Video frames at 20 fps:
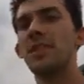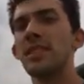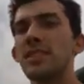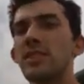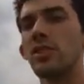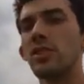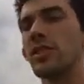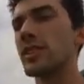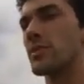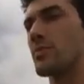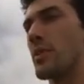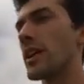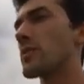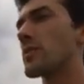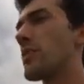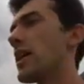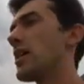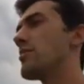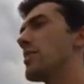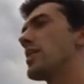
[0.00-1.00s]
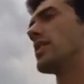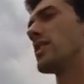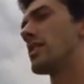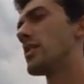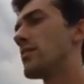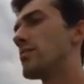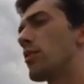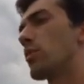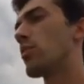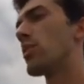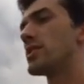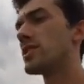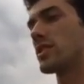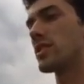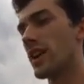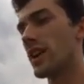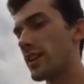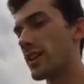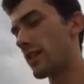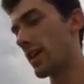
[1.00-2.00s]
So they'll expect payment. But once
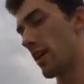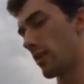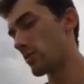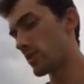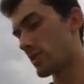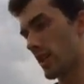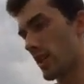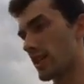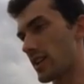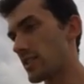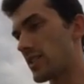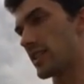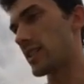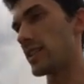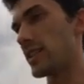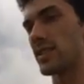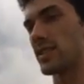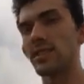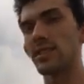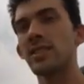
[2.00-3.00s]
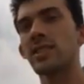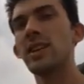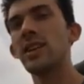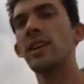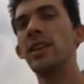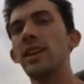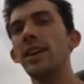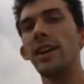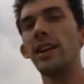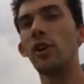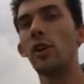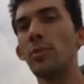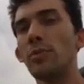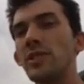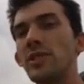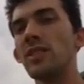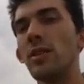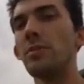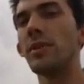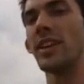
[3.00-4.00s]
you're kind of outside of cities, it
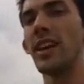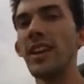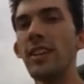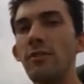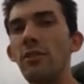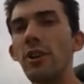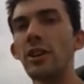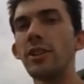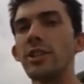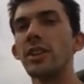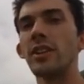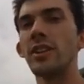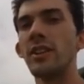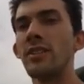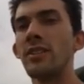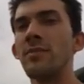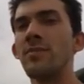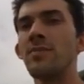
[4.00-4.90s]
opens up again in Russia.